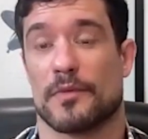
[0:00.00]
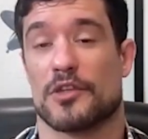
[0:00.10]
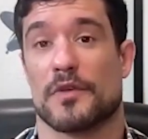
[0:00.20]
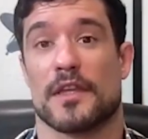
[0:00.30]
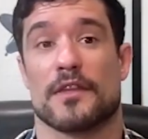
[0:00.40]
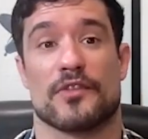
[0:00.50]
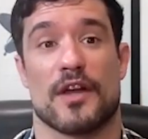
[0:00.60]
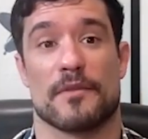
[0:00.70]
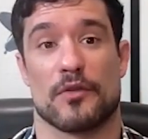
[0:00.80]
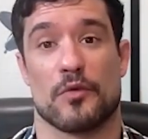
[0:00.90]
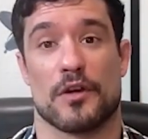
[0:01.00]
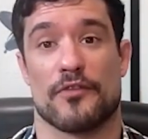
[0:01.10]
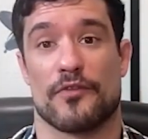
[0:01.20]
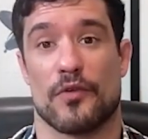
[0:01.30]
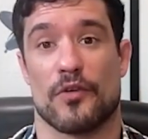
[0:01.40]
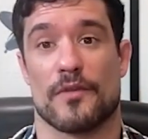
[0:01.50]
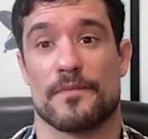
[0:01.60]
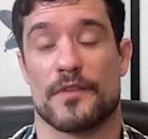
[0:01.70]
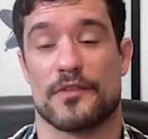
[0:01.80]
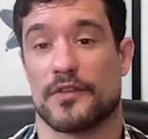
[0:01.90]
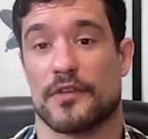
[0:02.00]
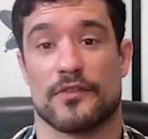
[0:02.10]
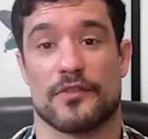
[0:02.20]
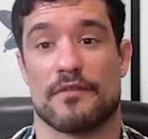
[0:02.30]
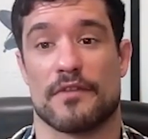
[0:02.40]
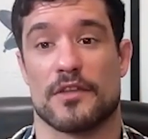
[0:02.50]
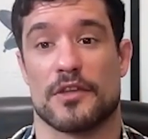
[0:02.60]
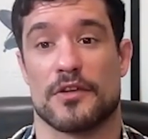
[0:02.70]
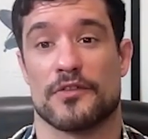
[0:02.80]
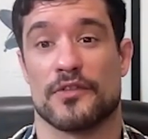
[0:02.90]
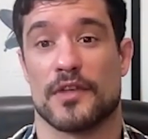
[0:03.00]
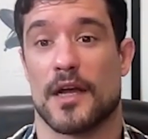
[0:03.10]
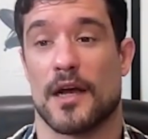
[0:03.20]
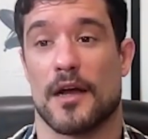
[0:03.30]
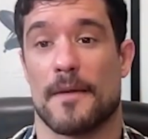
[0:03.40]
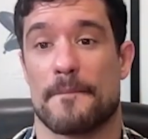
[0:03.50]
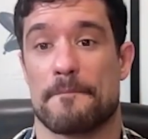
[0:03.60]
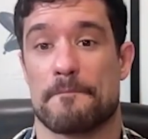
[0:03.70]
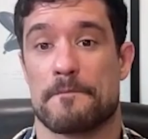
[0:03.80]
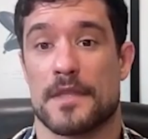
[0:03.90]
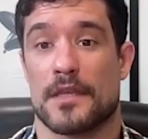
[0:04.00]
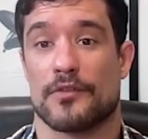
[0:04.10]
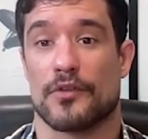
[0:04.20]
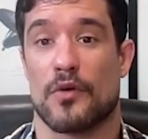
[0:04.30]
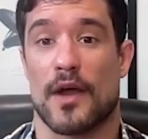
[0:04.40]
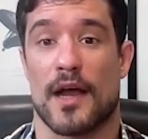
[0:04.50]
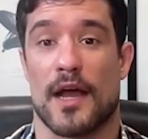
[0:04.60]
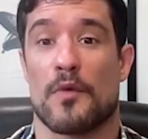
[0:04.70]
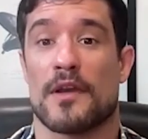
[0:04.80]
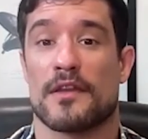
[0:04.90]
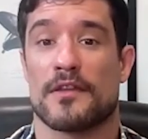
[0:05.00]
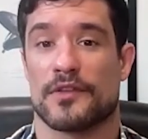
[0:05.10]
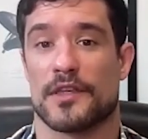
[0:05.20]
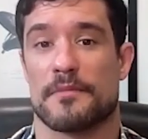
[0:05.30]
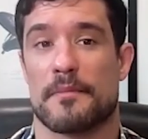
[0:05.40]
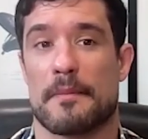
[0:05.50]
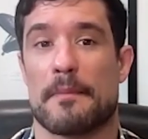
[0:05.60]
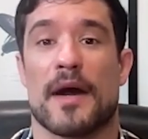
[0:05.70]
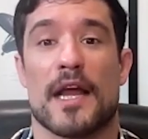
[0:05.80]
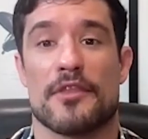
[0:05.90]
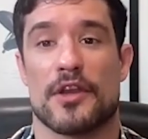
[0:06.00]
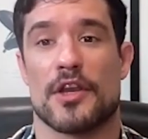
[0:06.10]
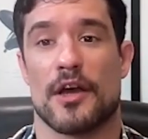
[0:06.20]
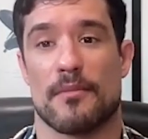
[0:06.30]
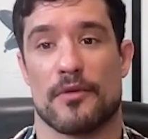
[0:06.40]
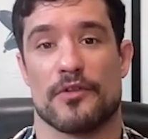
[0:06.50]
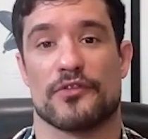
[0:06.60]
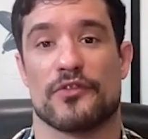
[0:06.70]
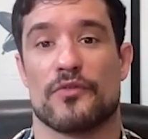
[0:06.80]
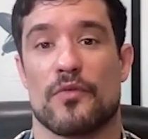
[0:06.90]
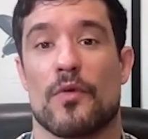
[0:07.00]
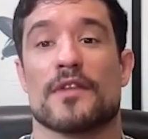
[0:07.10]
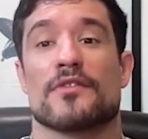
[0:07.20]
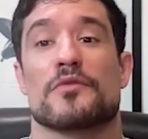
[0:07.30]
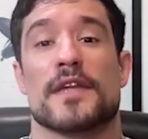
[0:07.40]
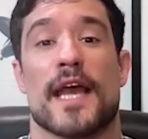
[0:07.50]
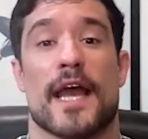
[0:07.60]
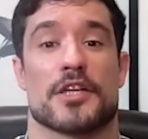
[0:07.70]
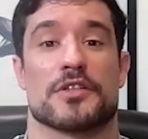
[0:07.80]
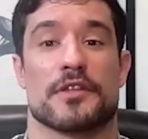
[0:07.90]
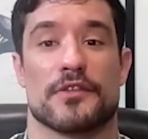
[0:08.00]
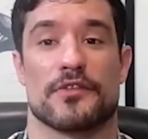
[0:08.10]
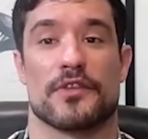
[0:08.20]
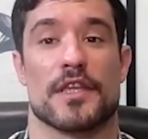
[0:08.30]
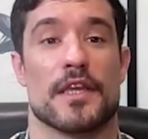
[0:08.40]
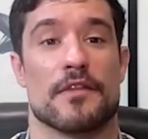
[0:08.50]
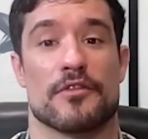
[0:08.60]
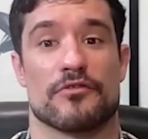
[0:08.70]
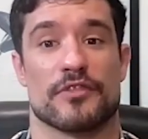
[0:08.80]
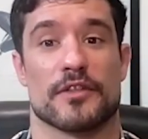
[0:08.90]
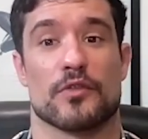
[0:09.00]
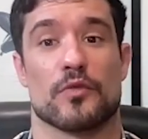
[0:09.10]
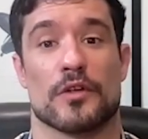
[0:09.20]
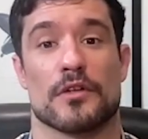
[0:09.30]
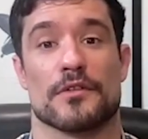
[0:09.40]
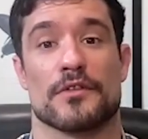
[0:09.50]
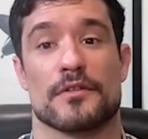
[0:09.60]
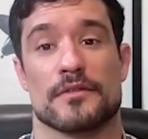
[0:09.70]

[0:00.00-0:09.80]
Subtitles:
doing insomnia work for 6-7 years. So I wanted to see, by the numbers, what do we actually see in the real world?